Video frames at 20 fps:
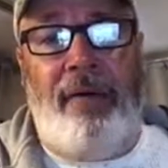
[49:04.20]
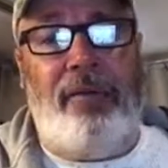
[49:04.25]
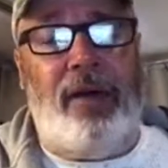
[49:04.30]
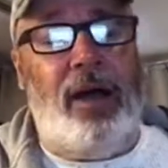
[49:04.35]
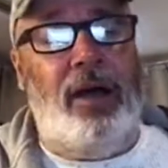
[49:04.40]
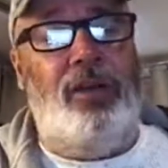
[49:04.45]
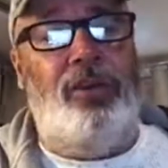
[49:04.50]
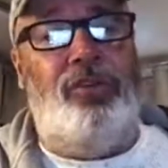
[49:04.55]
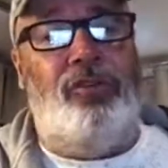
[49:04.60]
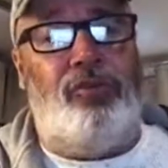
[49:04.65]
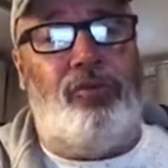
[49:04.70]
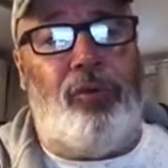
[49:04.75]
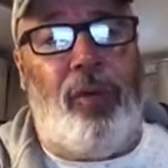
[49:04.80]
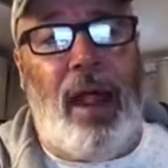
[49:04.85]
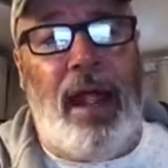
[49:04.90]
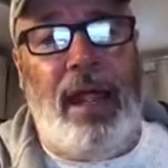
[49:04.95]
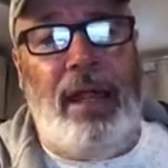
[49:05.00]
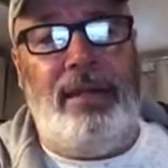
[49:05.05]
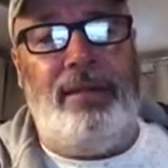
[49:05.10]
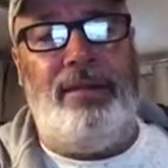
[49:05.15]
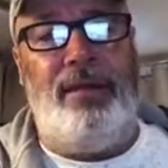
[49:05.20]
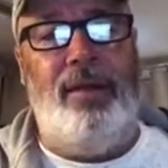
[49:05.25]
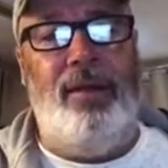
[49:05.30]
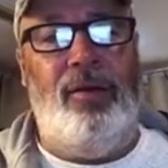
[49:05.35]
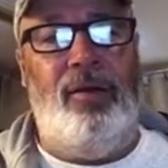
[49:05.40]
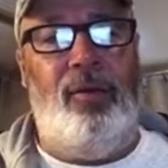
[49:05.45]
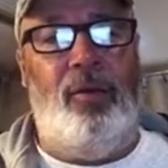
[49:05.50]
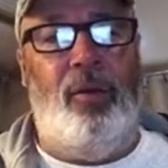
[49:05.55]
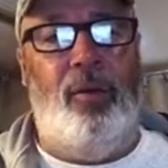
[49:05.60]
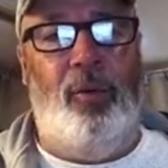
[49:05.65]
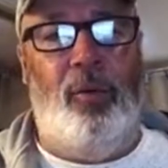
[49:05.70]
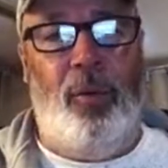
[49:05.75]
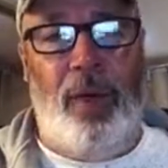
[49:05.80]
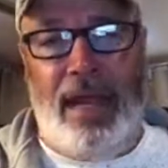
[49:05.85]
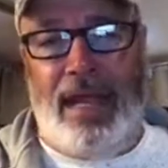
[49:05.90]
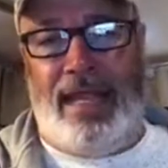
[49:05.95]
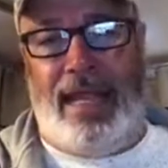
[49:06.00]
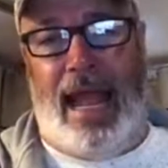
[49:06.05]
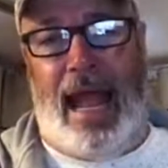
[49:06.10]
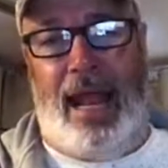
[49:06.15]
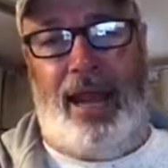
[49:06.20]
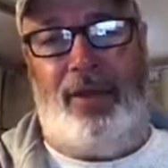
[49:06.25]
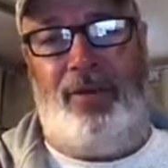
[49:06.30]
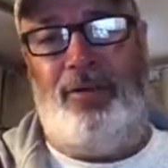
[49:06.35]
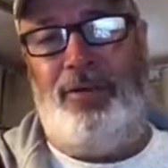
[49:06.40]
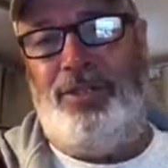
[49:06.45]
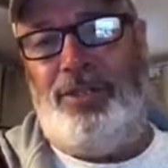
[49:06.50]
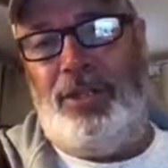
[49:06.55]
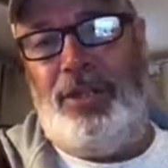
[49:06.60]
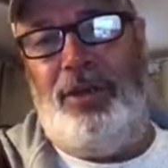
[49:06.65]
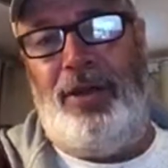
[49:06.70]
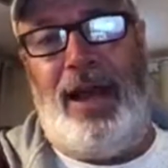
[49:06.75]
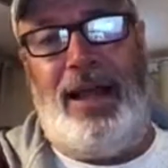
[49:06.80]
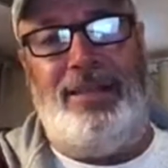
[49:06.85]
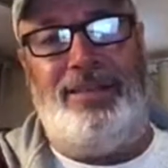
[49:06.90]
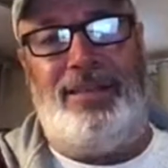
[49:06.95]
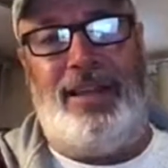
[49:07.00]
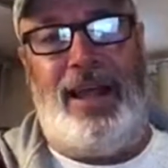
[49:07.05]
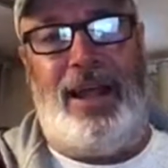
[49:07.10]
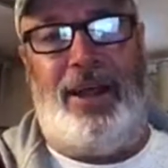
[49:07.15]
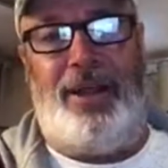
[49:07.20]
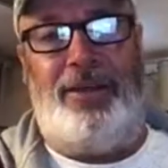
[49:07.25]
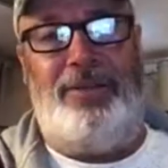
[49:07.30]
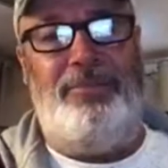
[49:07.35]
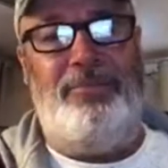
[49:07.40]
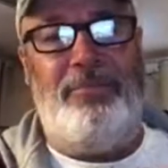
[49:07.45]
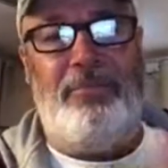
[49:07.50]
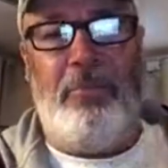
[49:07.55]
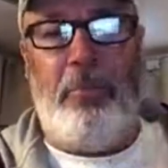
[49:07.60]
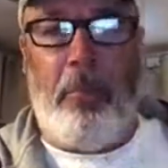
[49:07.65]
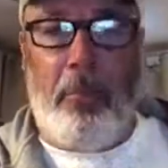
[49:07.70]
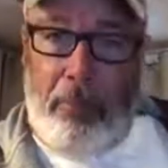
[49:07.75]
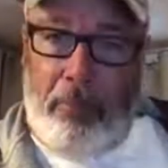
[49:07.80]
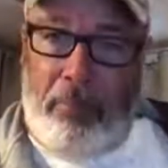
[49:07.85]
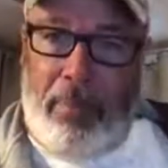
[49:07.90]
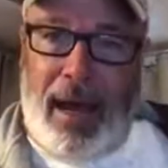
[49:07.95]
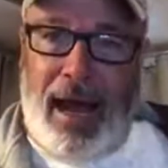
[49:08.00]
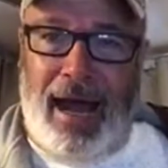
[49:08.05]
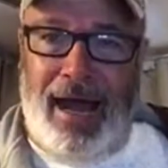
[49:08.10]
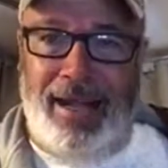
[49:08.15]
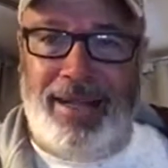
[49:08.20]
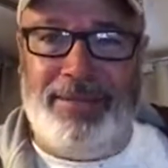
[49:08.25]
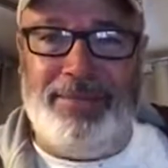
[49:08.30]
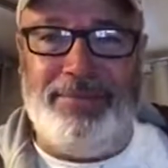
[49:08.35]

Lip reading: a great weekend. We'll see you guys later. Bye.